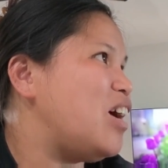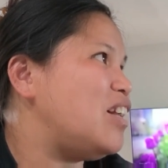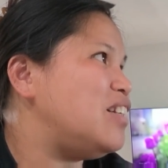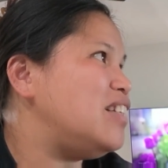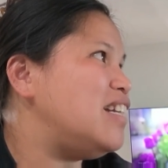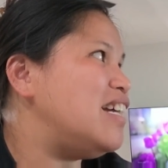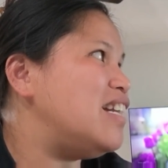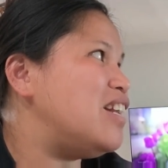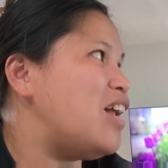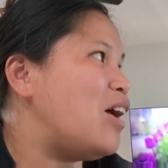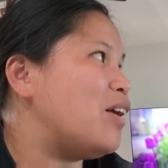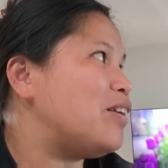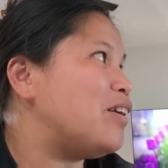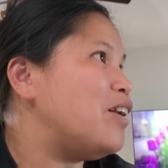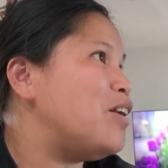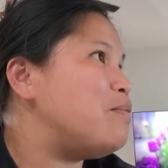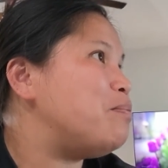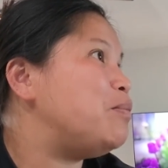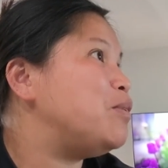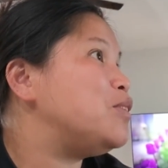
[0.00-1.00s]
And then I'm
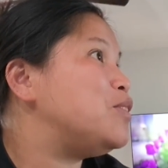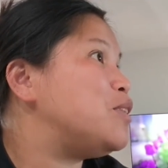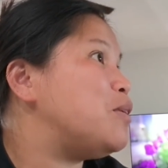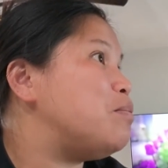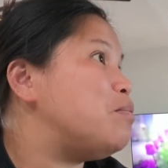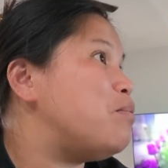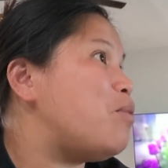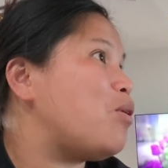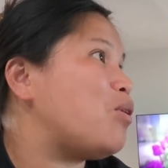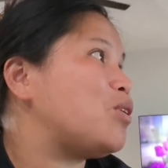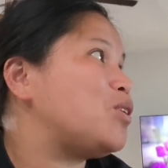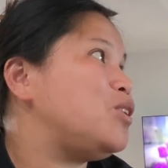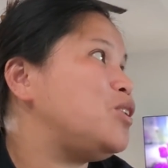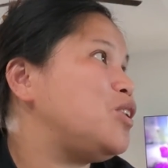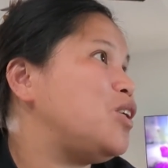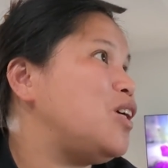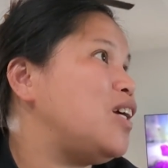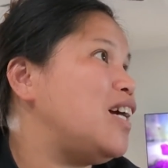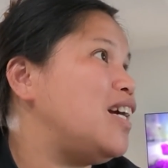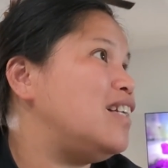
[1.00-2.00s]
gonna put some bok
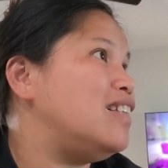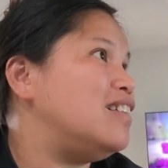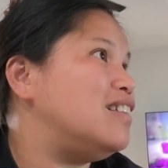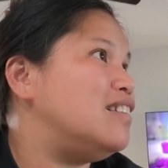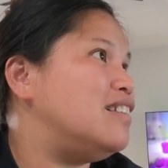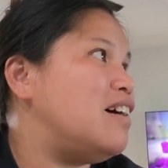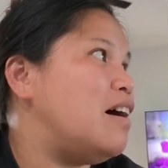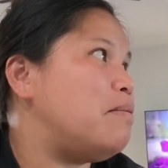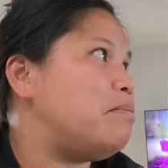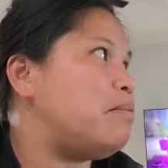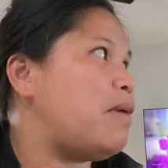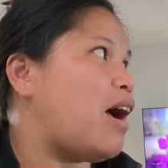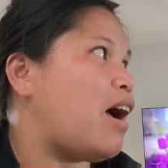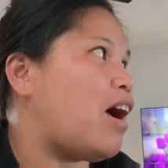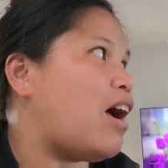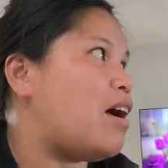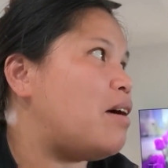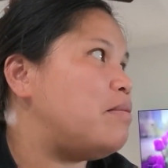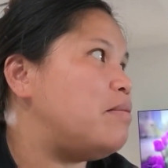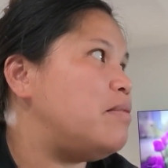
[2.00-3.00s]
choy and napa